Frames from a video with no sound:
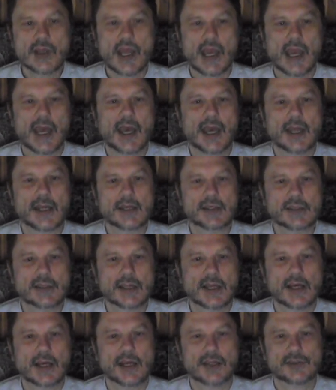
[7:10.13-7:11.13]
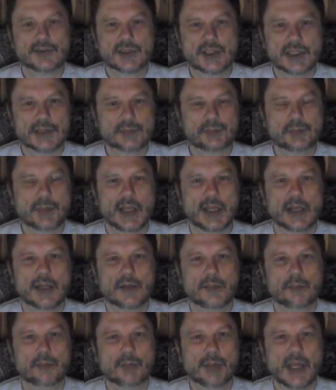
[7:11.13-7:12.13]
and just
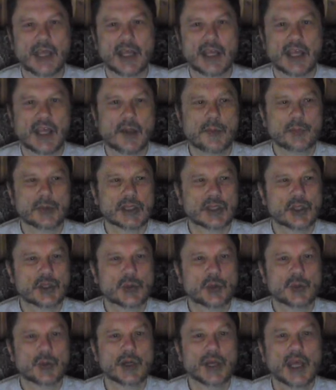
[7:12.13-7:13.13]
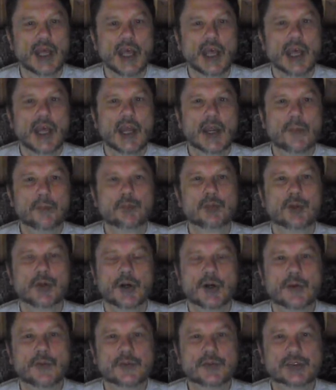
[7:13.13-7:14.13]
being able to
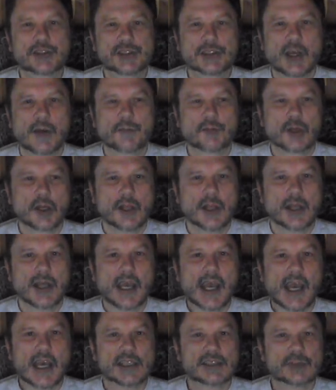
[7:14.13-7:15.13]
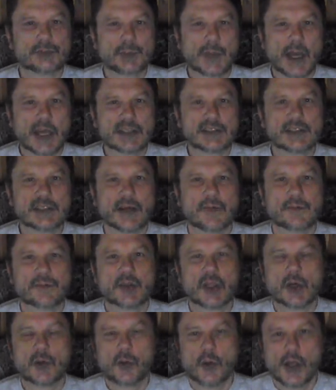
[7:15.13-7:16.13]
improve several aspects of
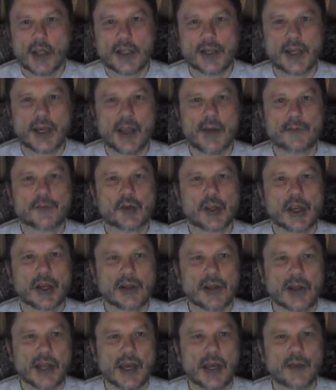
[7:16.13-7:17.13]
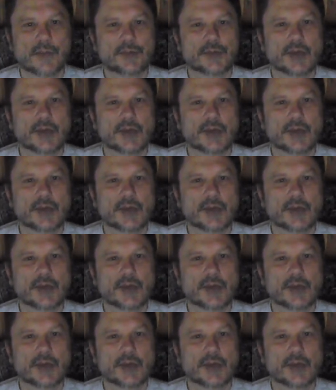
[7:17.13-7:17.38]
the quality of your life.